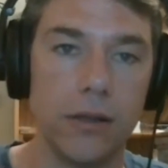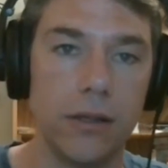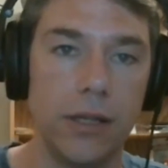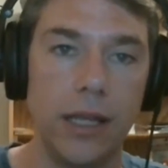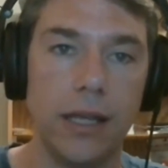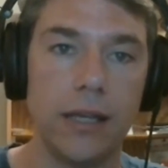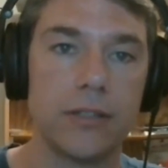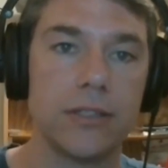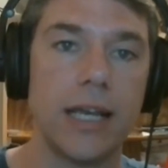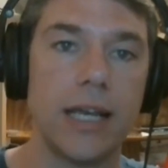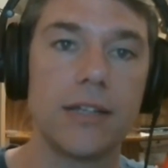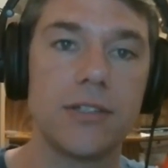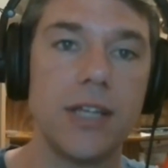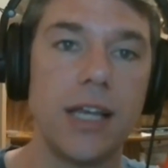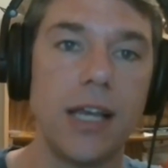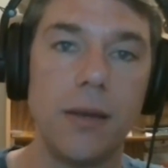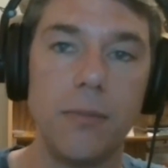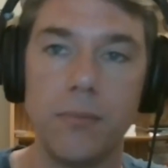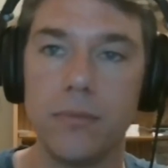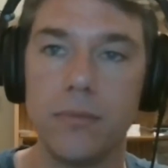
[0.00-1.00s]
exact
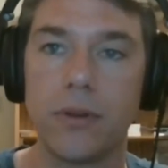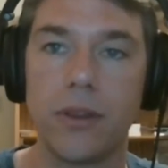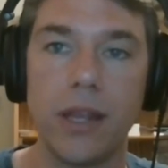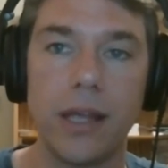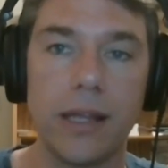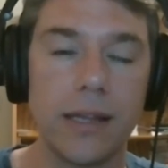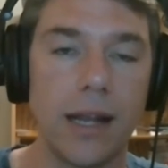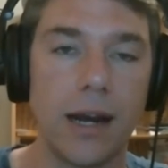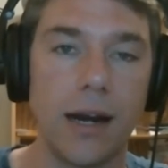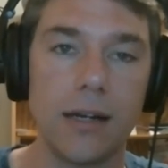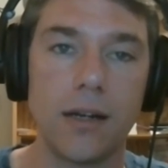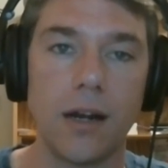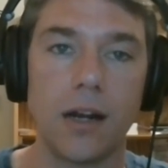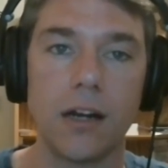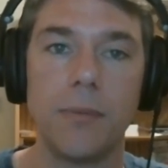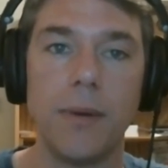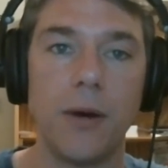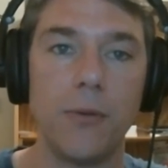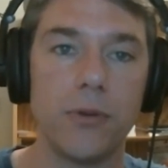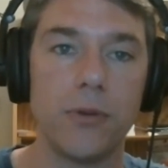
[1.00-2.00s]
same thing that I
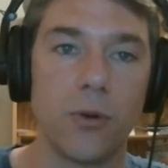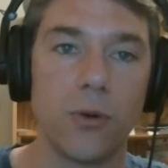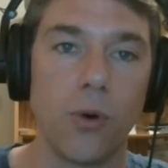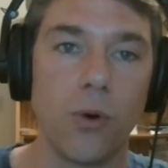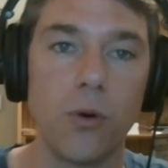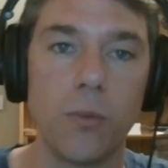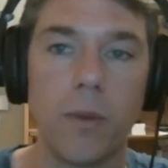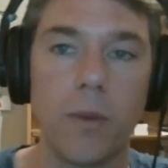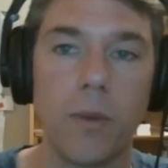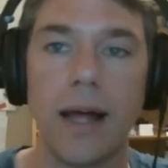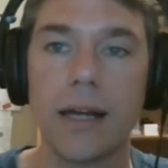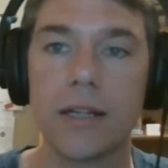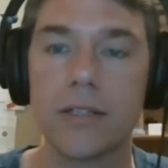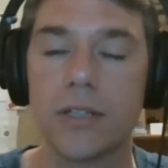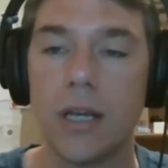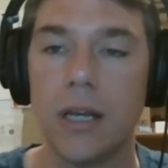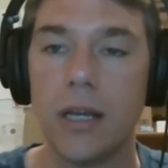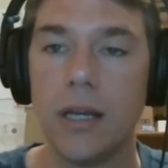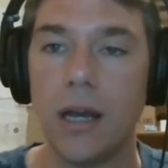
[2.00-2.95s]
talked about with the roadblocks.